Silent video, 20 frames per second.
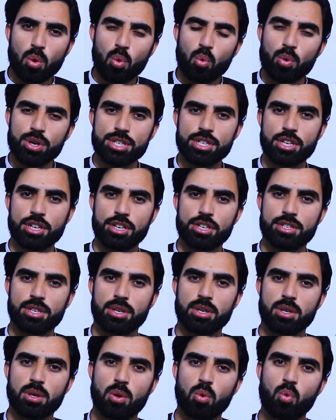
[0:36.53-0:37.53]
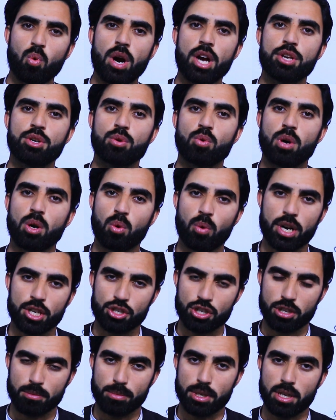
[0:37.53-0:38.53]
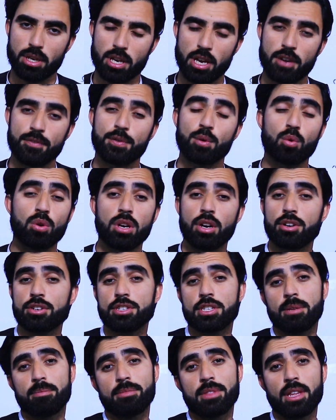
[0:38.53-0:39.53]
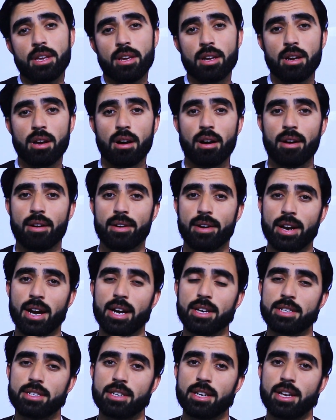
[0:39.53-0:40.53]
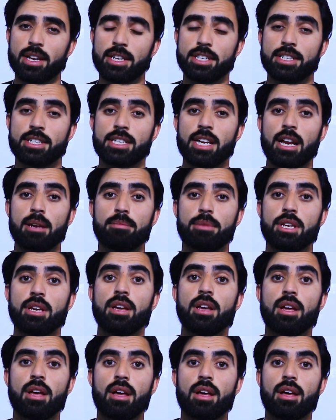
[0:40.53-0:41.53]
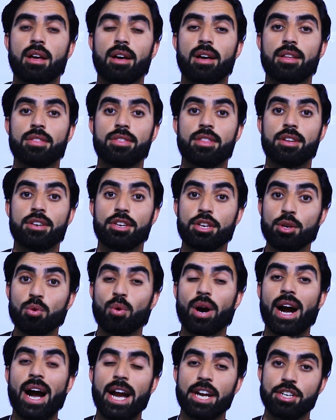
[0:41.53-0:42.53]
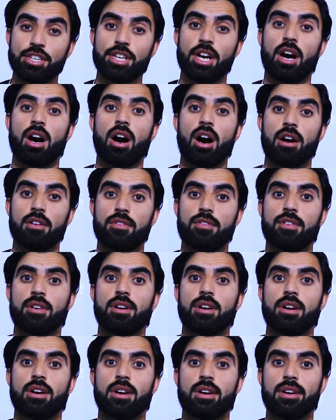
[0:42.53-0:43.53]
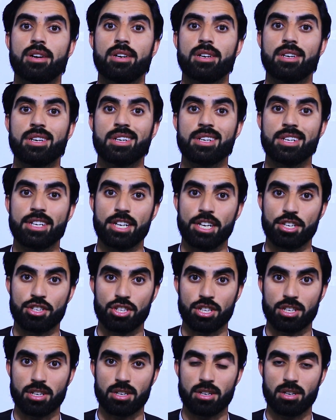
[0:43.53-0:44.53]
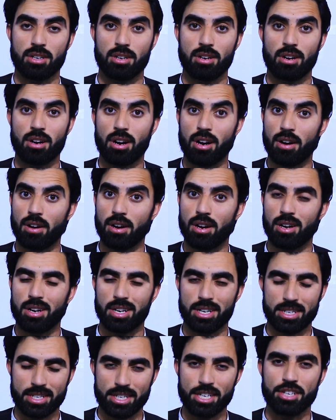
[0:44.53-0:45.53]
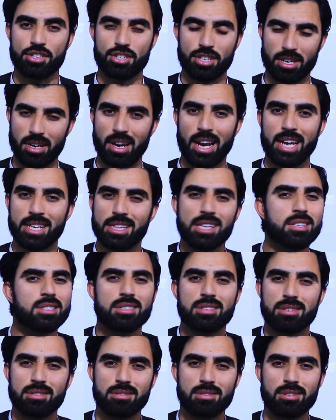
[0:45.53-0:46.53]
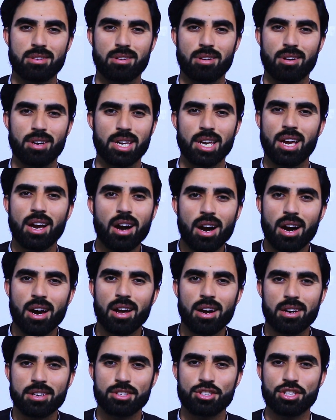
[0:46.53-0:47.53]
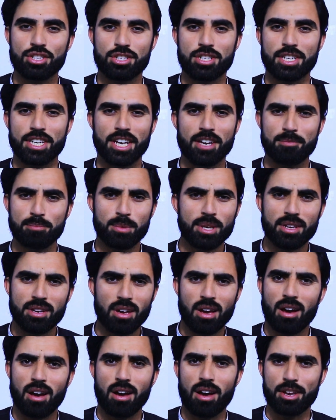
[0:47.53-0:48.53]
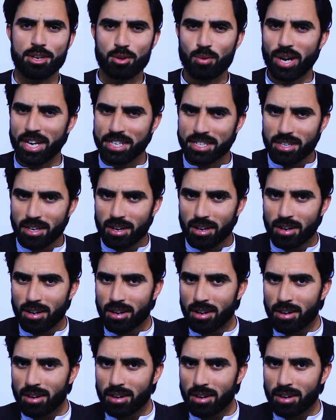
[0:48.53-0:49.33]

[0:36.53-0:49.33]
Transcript: what's the reason why you are watching me? Have you learned something or not? And tell me uh, the new idea of teaching, uh, uh, teaching like this, okay? Or just give me a new idea?